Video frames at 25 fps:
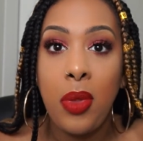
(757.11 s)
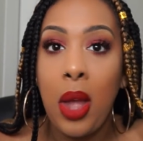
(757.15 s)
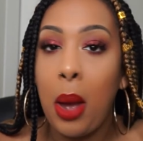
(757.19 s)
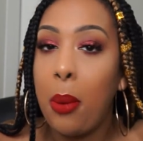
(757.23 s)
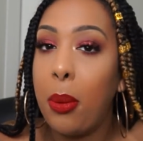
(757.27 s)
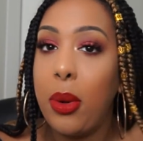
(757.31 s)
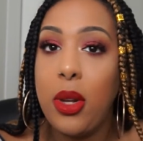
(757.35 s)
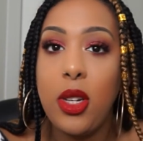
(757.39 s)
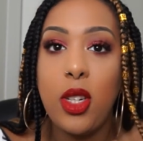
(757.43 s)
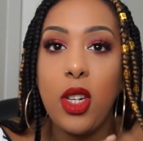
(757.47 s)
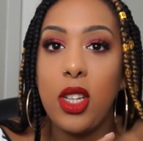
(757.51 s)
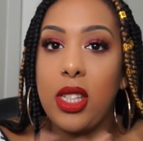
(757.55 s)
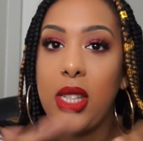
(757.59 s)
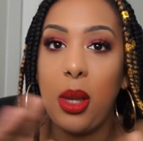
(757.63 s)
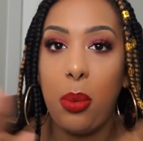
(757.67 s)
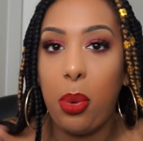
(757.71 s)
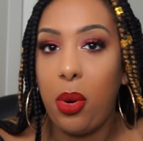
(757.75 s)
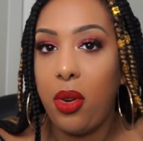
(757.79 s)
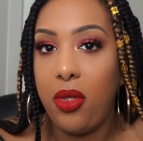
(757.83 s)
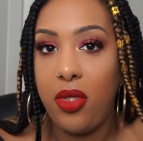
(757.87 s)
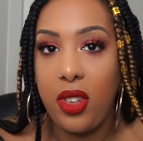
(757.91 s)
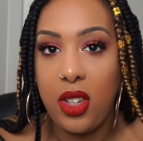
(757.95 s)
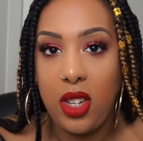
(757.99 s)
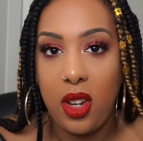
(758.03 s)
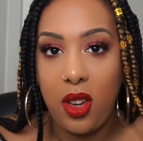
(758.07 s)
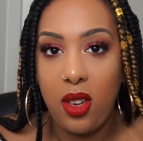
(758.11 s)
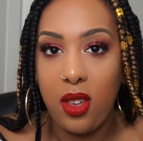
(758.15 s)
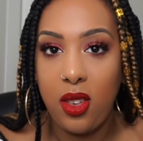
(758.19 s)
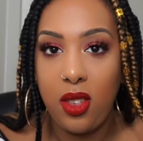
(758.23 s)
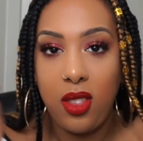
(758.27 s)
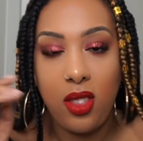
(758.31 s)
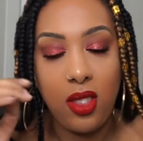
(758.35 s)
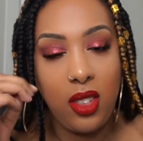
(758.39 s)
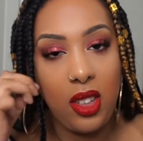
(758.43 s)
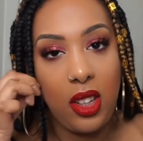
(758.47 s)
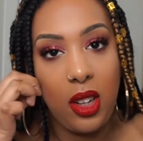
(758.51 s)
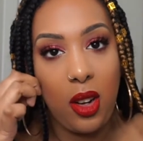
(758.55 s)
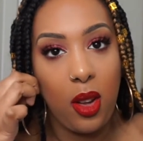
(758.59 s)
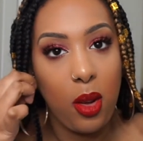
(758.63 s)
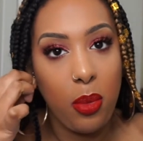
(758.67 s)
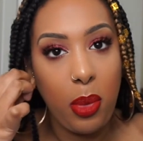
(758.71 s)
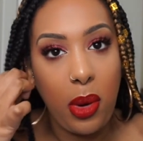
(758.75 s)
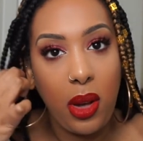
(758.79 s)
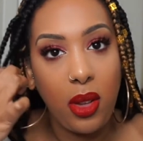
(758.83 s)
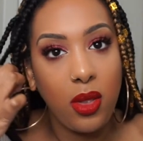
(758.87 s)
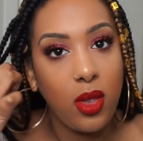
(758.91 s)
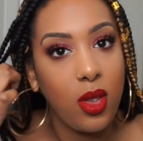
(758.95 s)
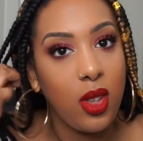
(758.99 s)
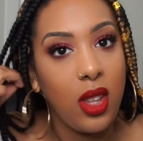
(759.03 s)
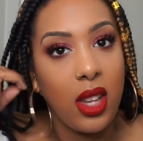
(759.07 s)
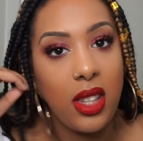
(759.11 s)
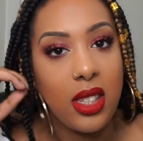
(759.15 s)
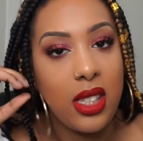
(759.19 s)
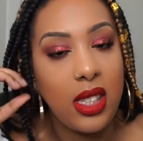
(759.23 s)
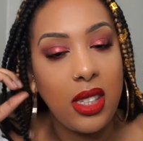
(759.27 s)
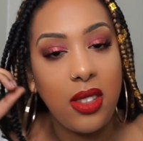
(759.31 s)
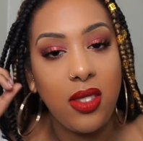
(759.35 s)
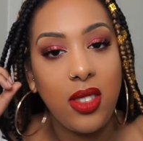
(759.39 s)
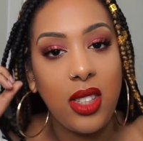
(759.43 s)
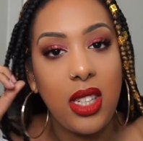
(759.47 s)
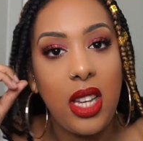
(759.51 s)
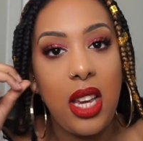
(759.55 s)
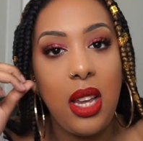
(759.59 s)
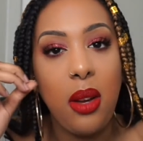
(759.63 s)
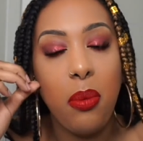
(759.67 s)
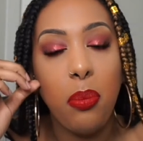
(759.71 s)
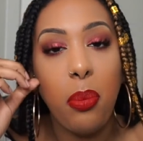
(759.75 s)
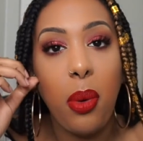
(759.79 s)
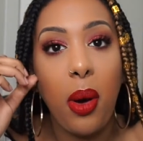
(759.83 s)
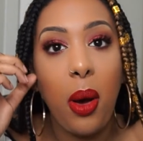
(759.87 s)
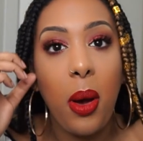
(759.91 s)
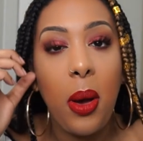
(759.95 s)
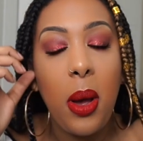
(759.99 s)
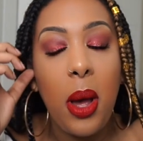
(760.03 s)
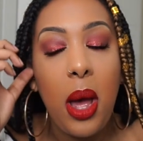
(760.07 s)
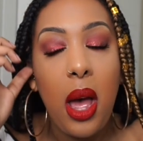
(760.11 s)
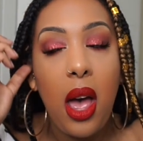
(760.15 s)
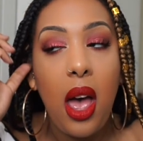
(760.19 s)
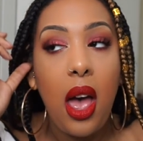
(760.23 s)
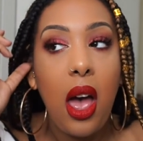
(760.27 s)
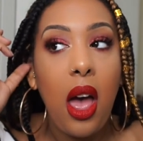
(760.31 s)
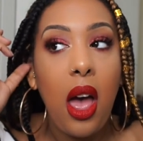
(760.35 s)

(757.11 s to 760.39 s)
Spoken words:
I'm going to do a separate video, you know, about 2017, but